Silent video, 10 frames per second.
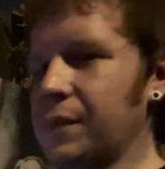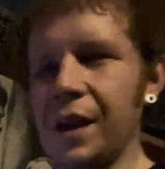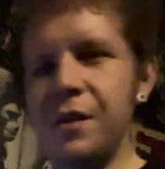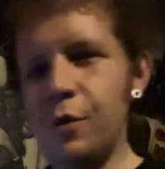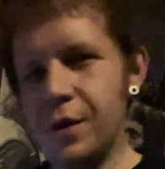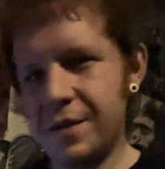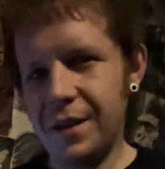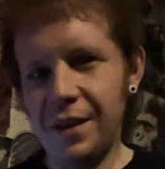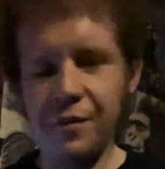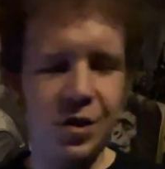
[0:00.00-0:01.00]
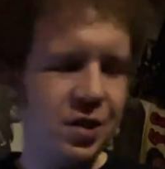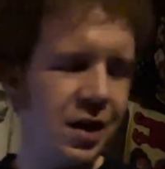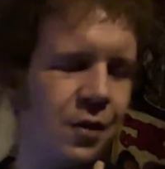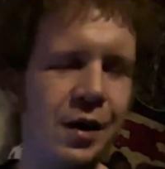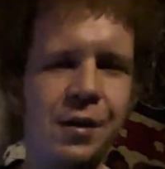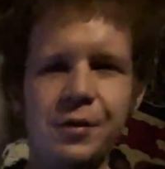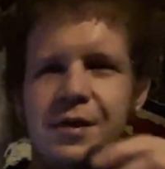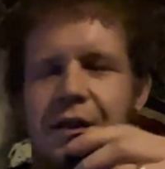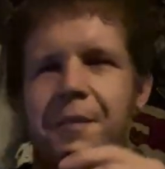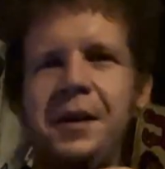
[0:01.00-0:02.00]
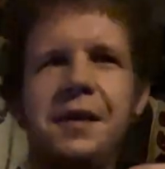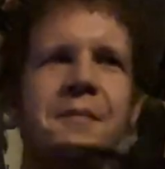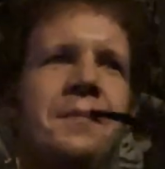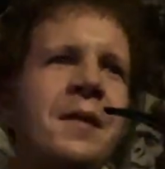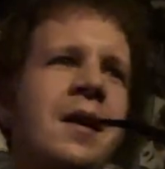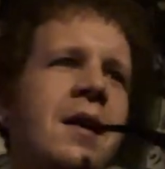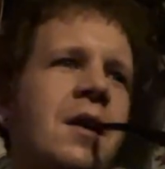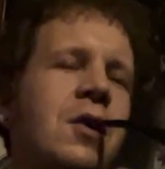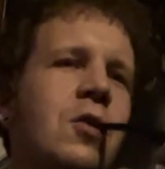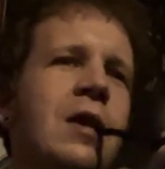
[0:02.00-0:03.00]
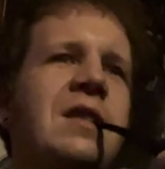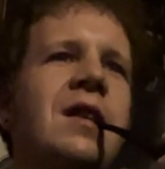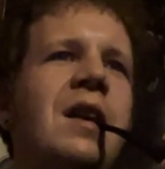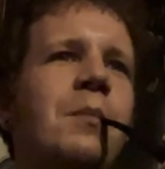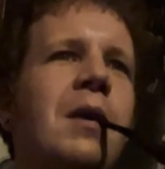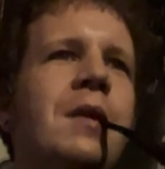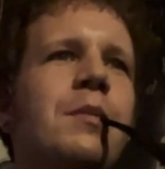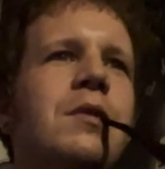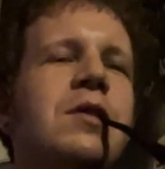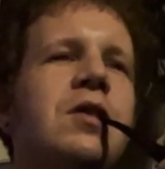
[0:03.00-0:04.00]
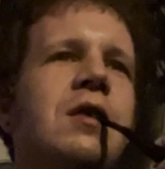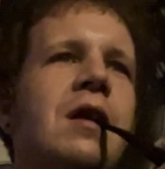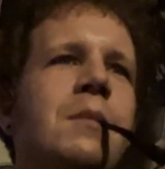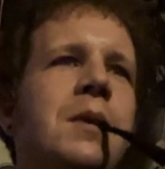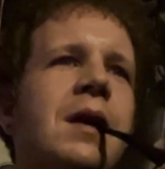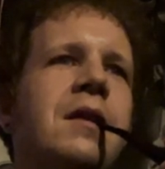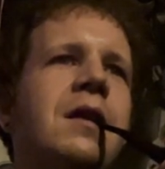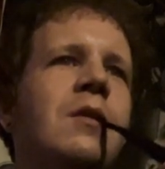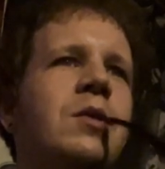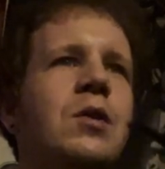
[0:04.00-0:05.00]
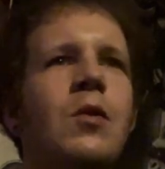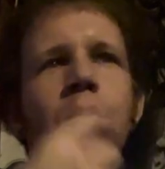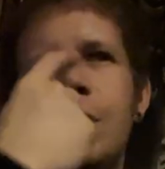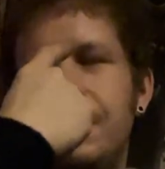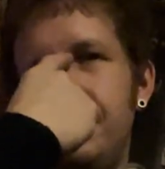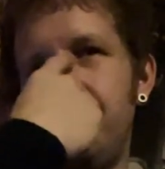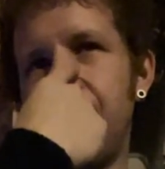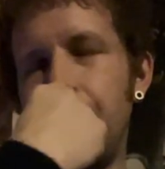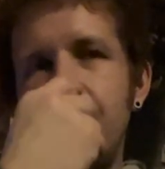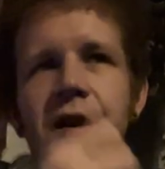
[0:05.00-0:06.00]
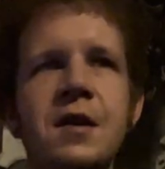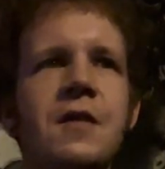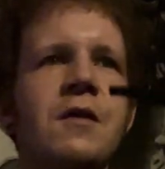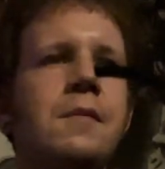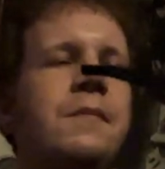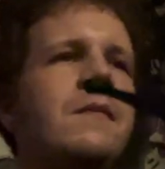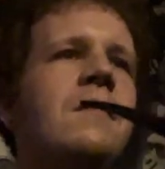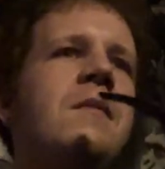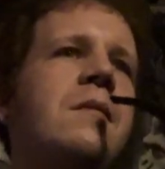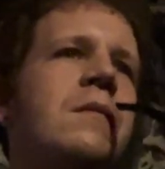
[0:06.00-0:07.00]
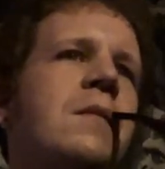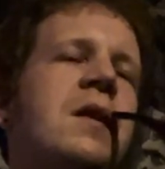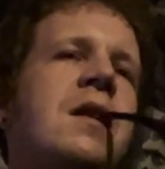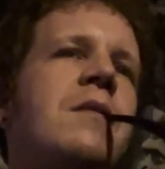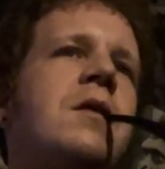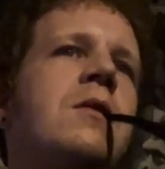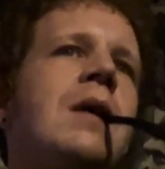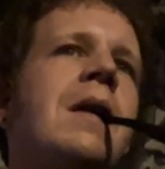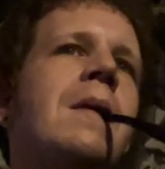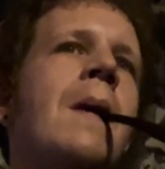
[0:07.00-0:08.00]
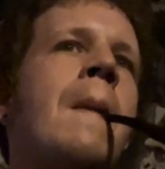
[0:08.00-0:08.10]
And who doesn't love a shout out? I mean, Crazy Leg Piper just shouted me out. That was cool. Very nice of him. Didn't have to do that.